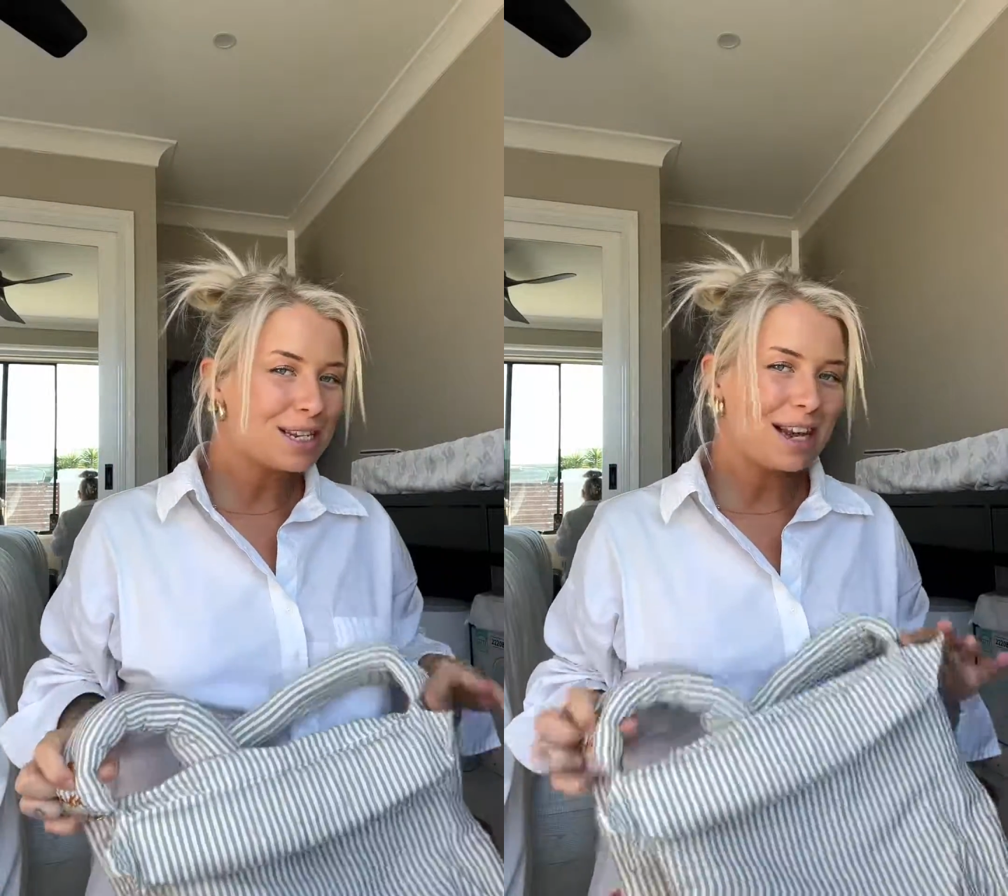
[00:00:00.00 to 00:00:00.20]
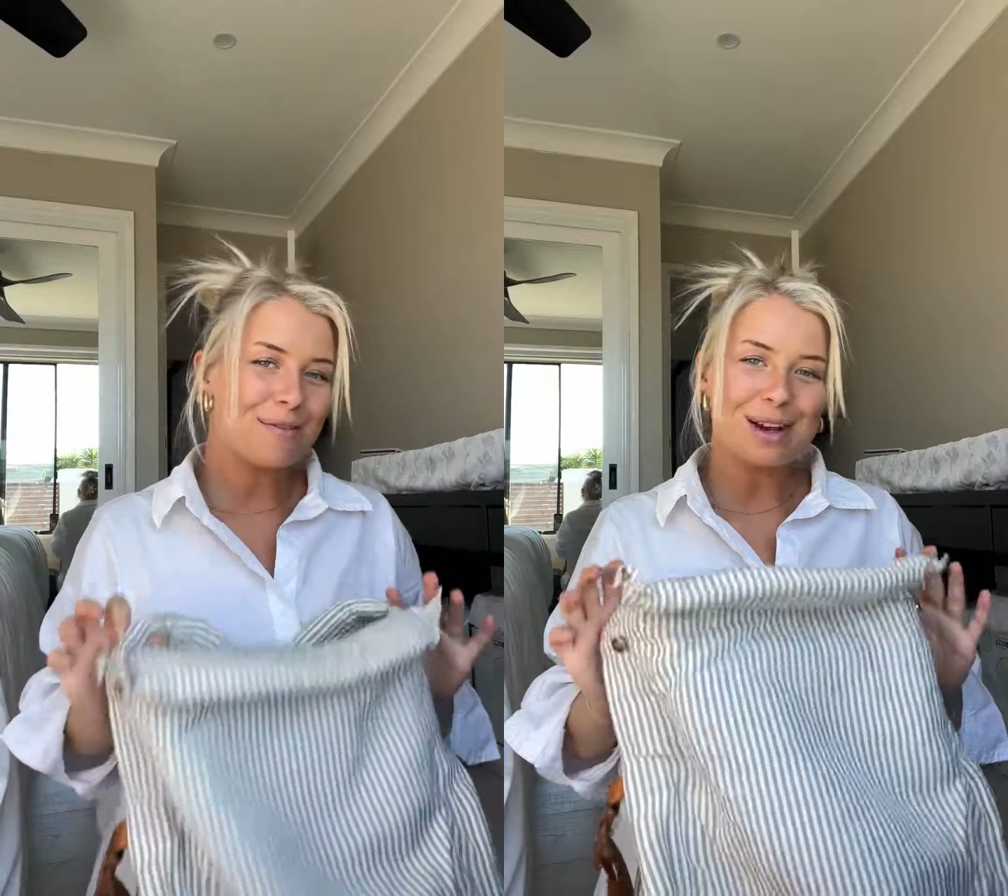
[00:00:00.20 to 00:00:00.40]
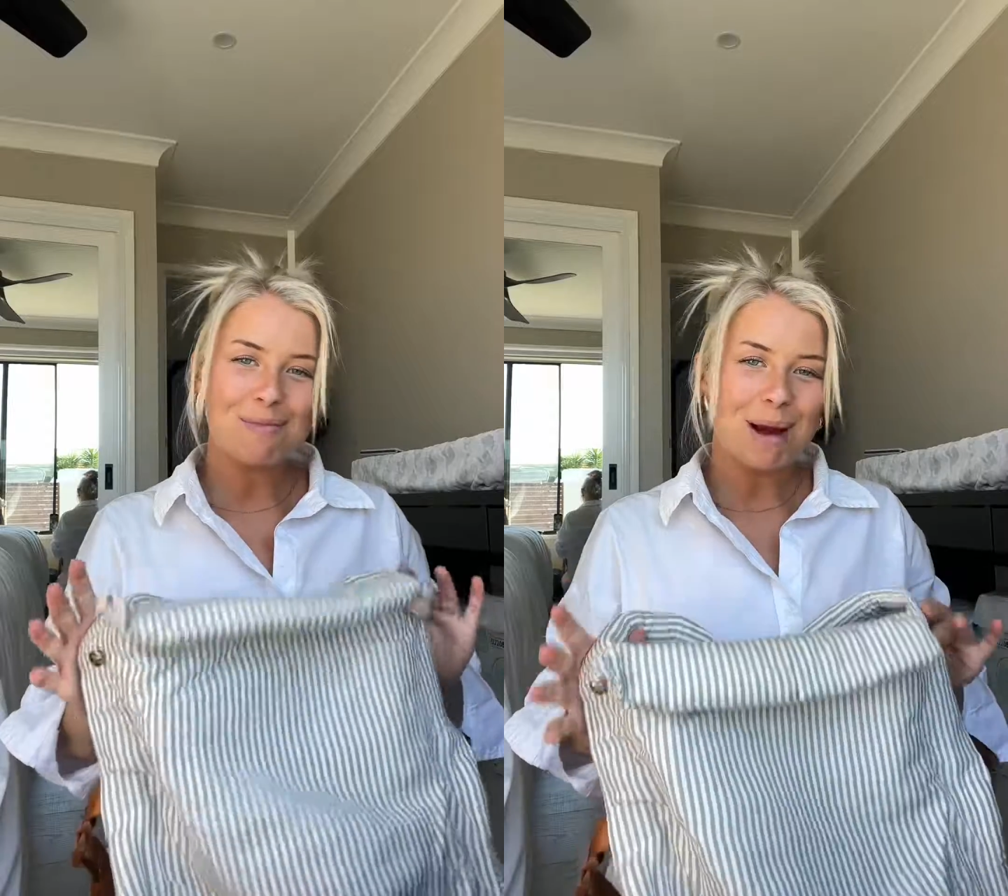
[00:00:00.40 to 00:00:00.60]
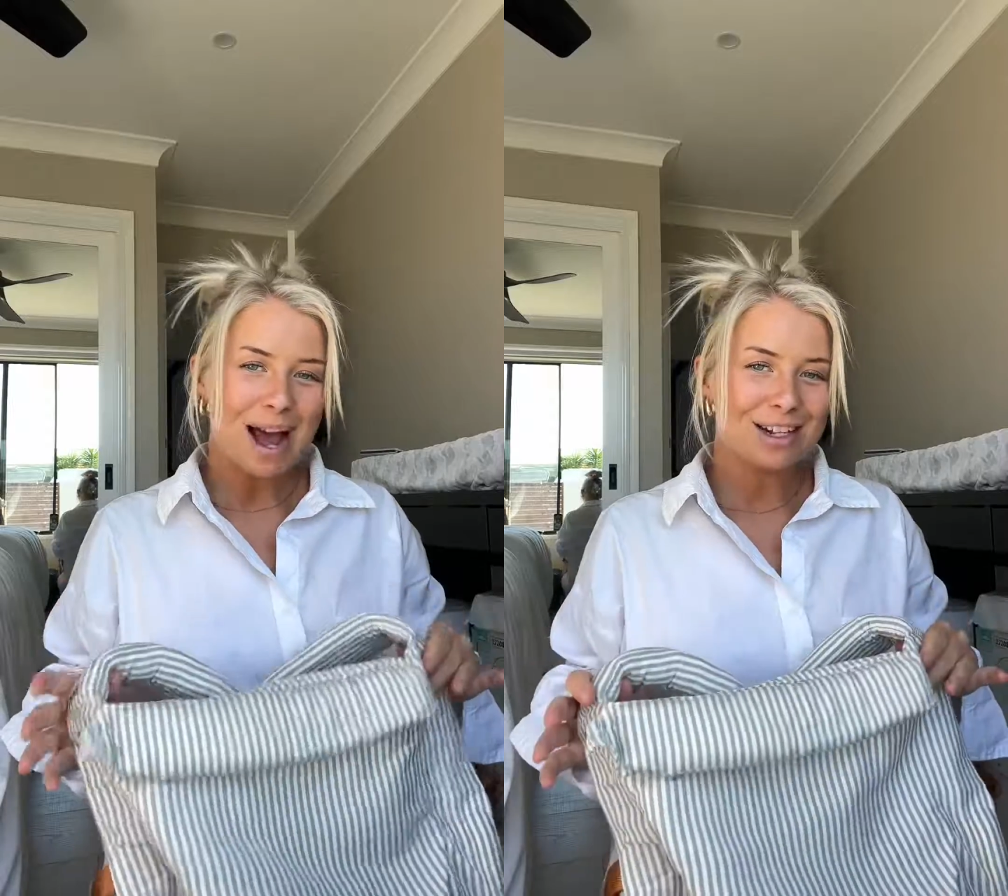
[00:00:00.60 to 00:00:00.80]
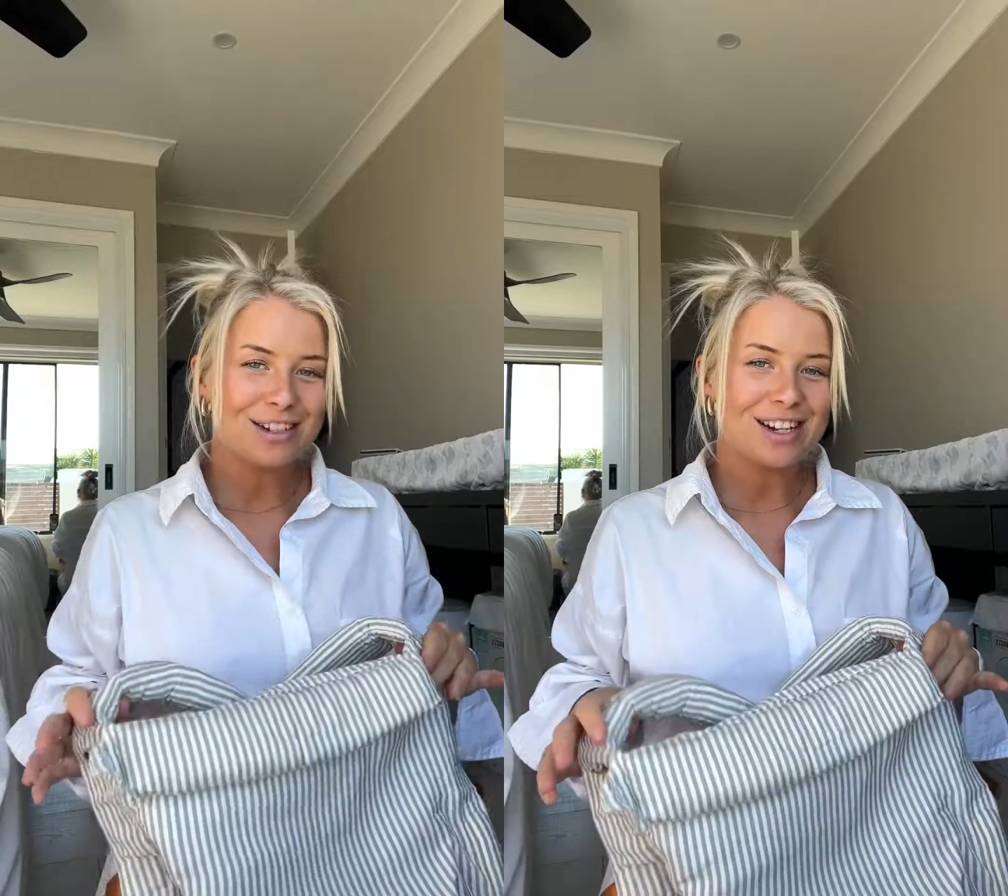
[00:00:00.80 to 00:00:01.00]
even
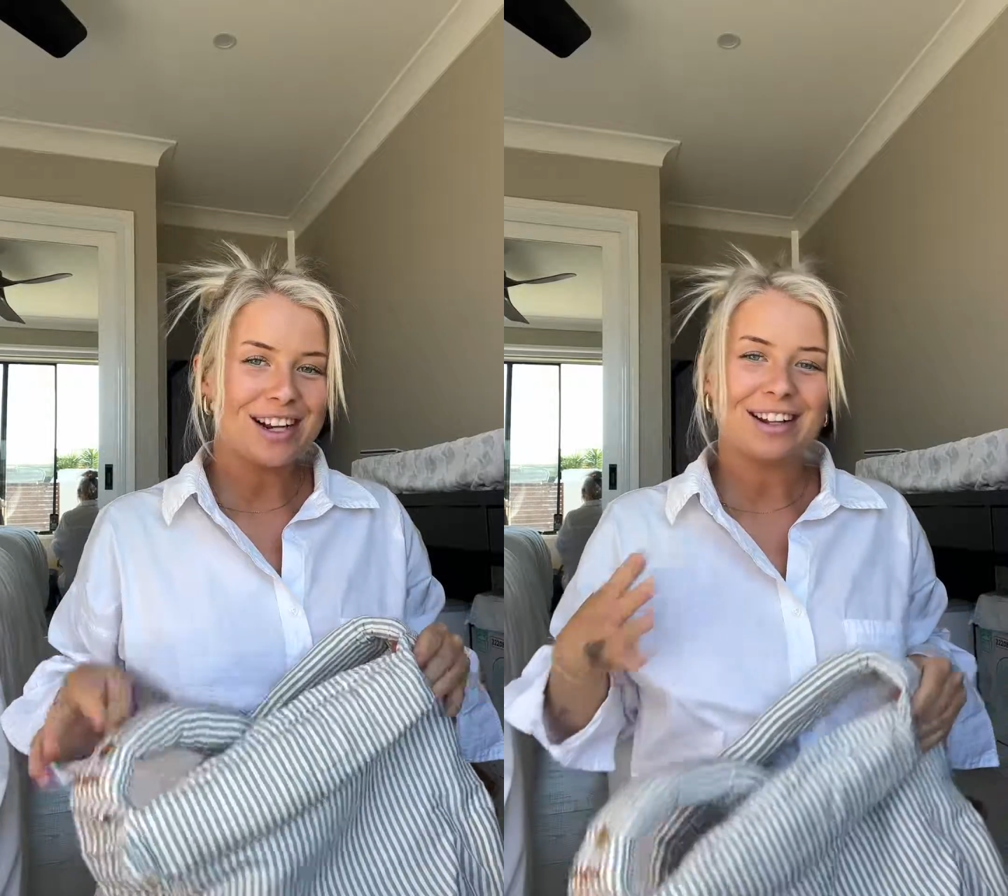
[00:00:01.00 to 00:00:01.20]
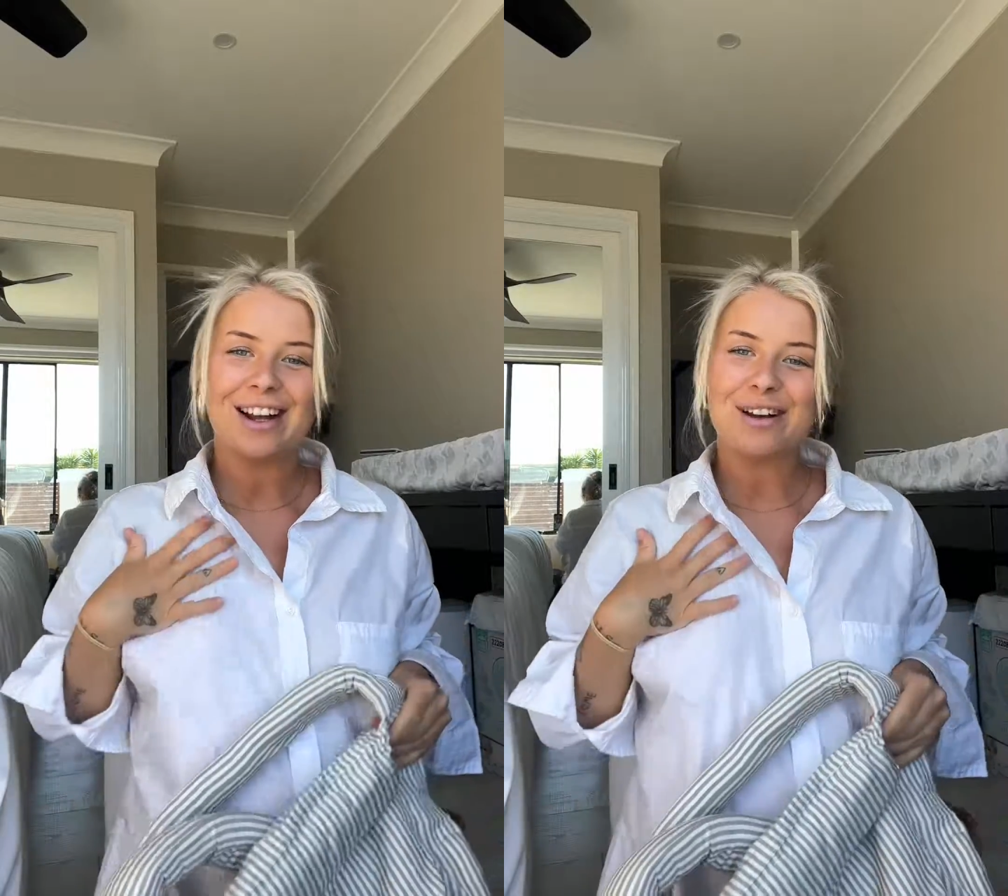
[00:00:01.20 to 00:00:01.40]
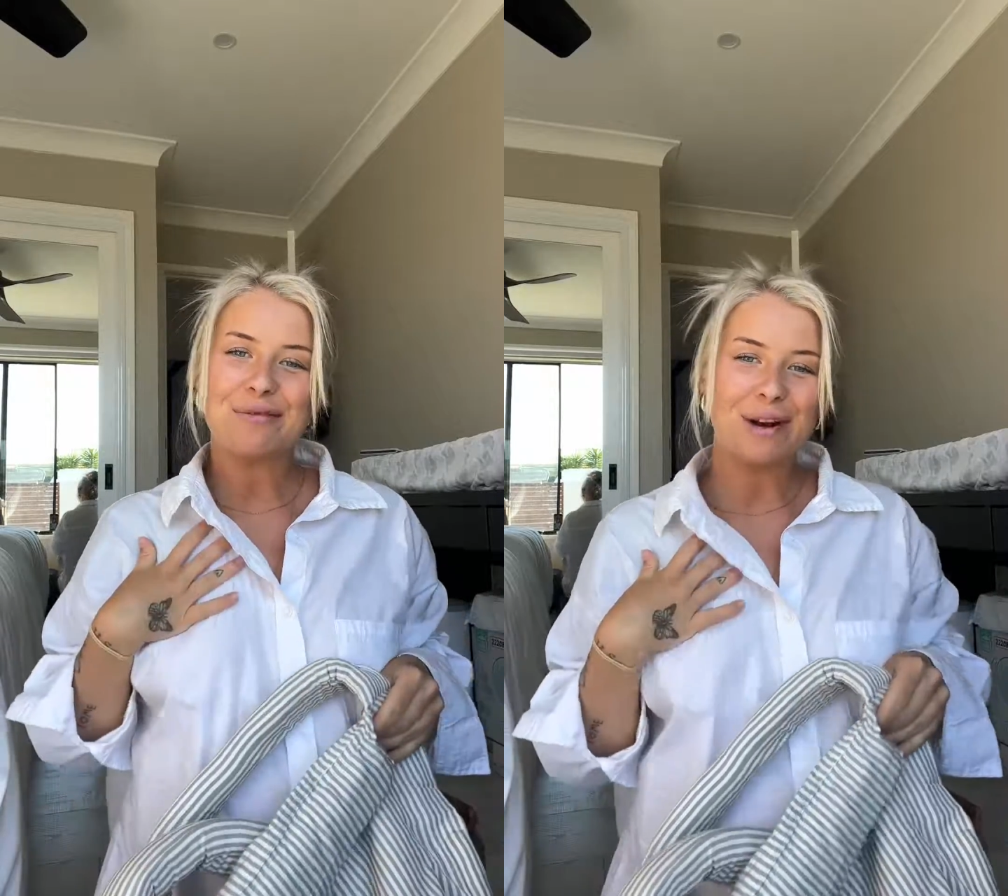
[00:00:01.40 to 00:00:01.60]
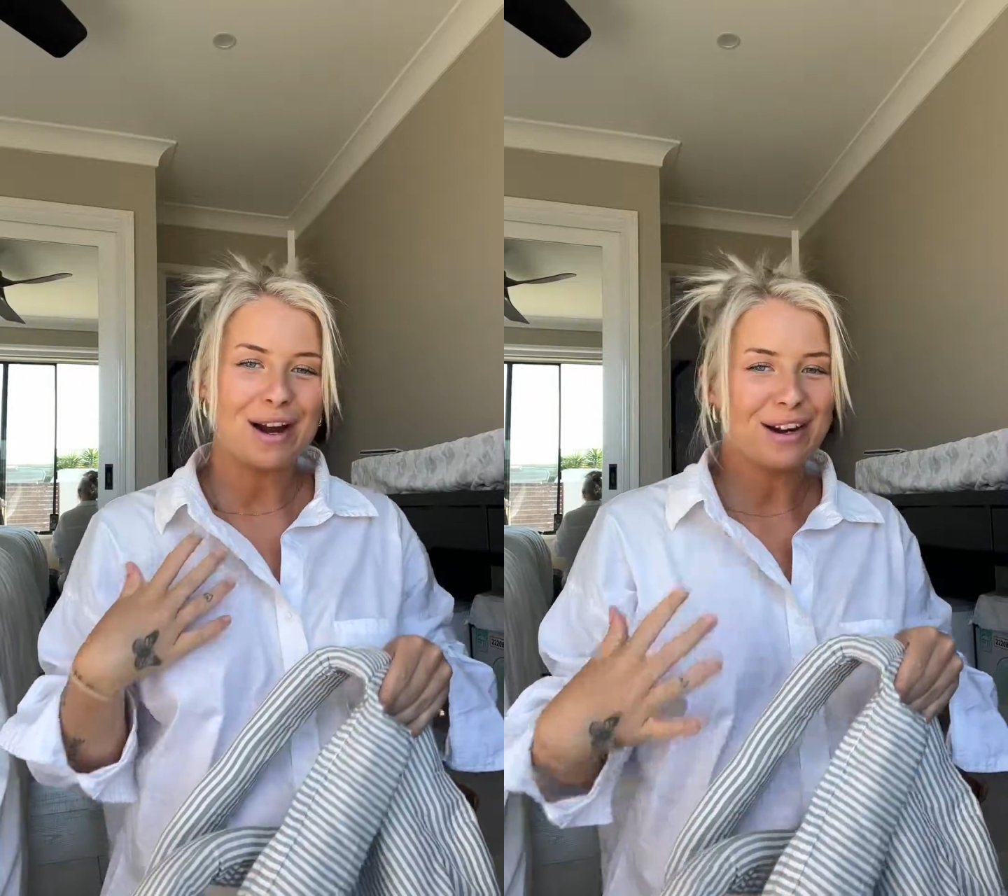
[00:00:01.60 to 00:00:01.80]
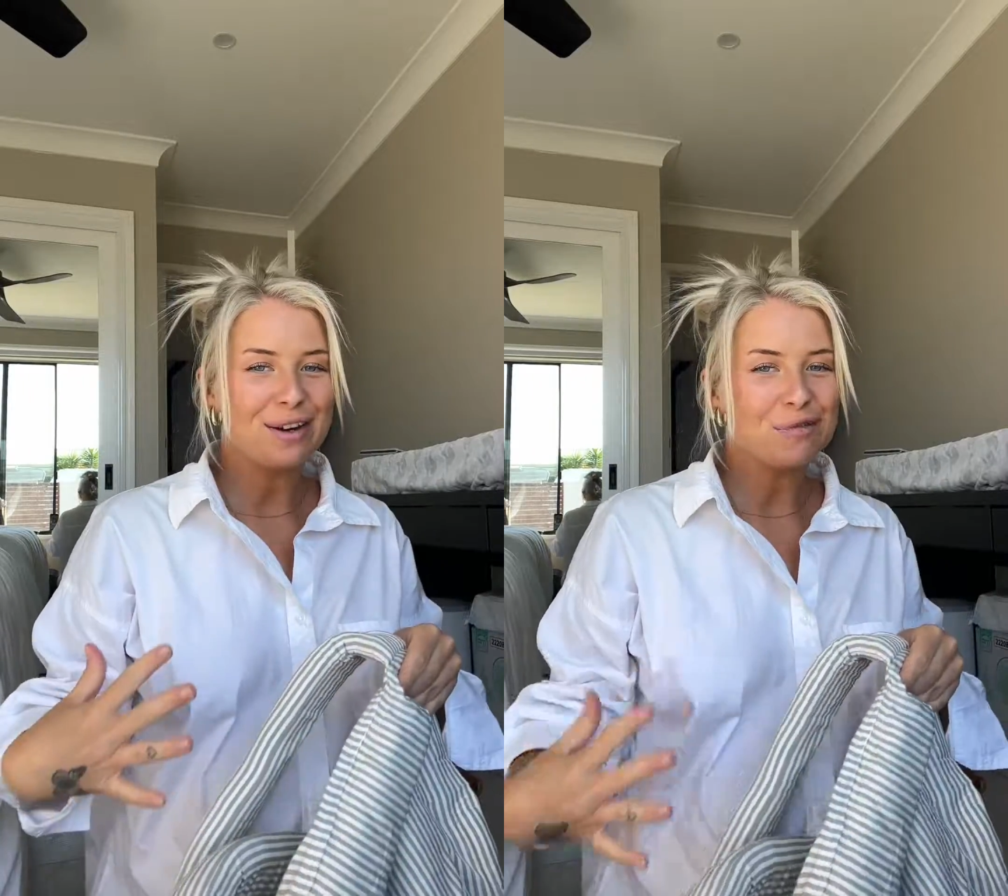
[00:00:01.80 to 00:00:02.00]
imagining like
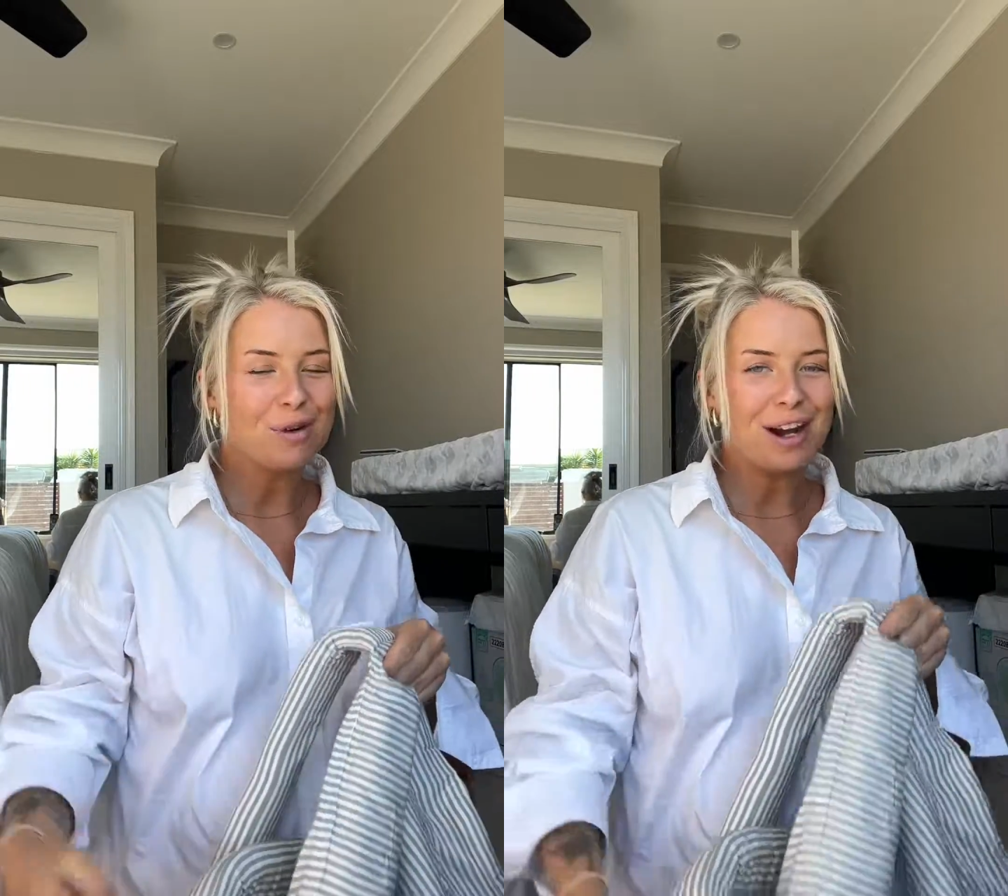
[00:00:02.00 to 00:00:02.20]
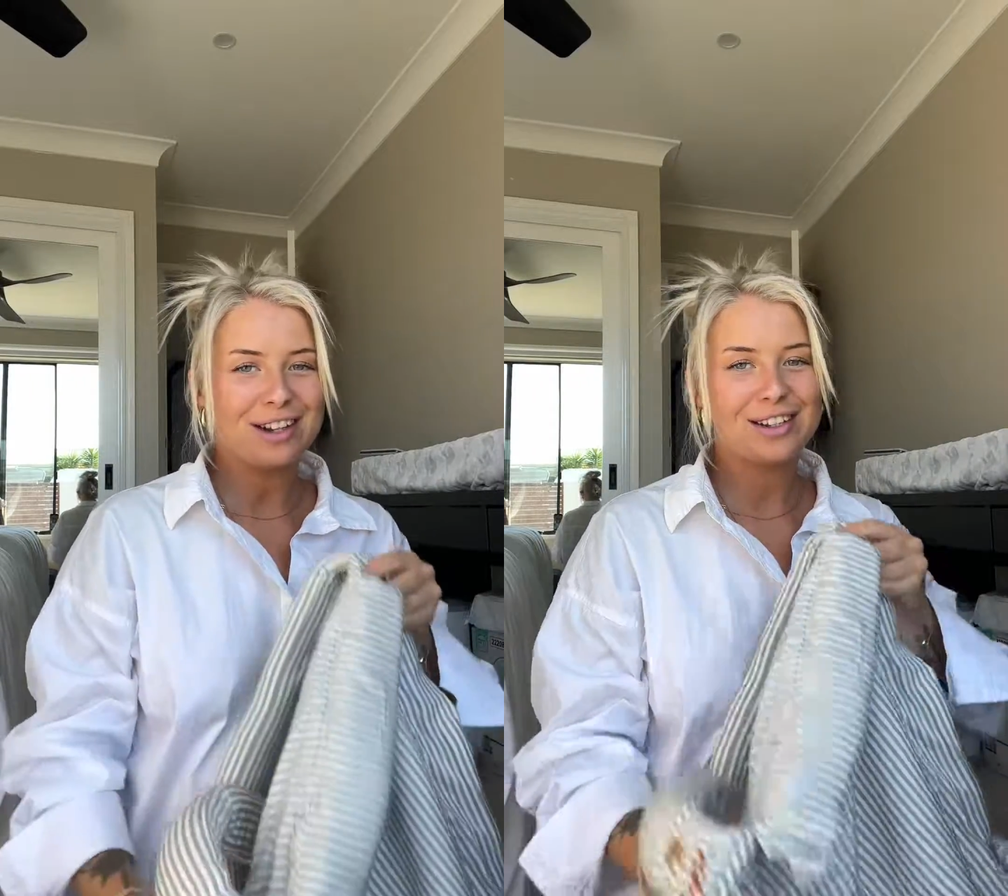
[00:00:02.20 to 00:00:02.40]
wearing a white